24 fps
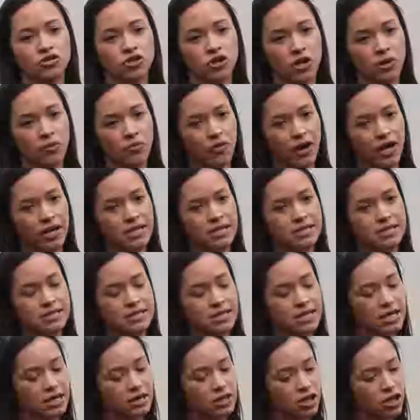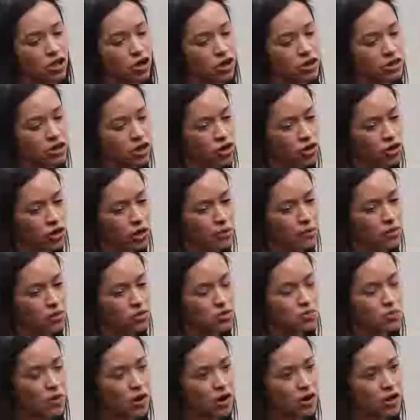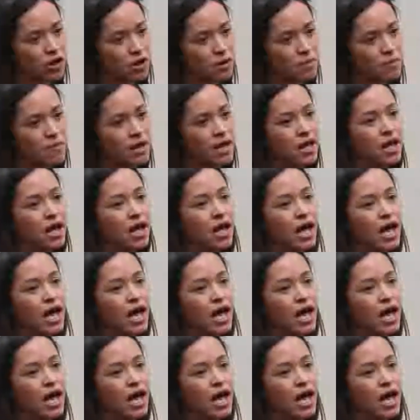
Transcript: during pregnancy and in the early postpartum,